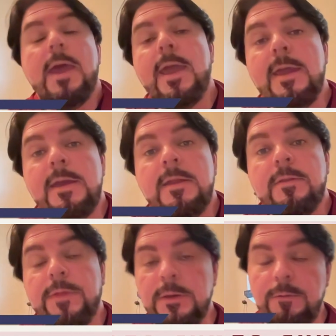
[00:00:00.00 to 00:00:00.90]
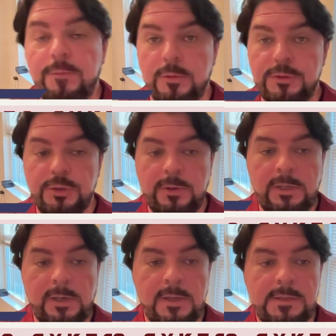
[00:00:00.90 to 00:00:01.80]
and thank you for
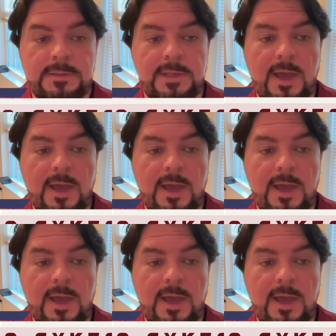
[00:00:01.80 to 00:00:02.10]
joining us.